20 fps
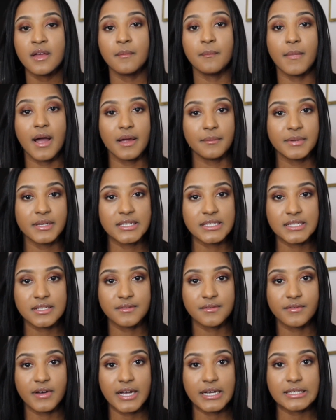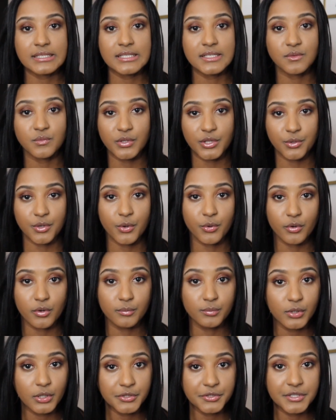My biggest advice is when you go to a
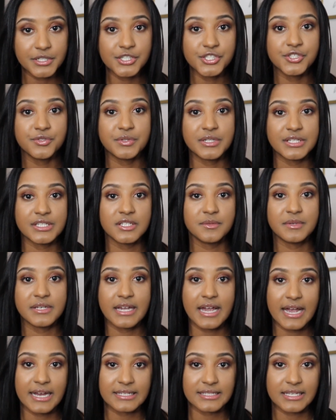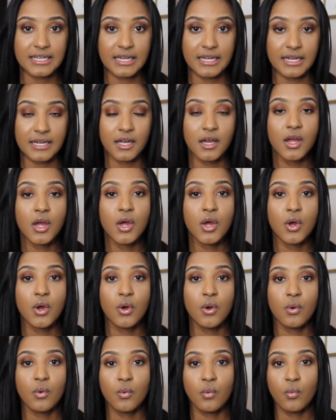brokerage, you need to be asking,
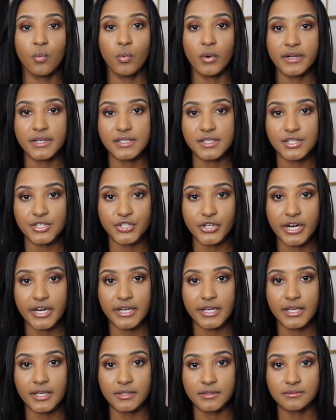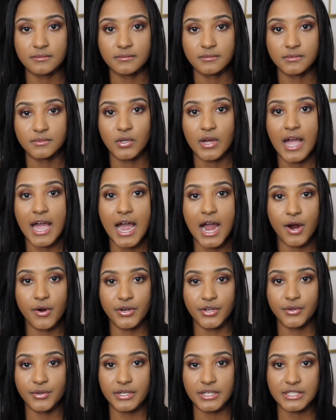what is the training? How are
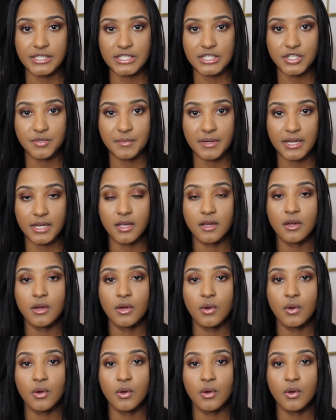you going to teach me?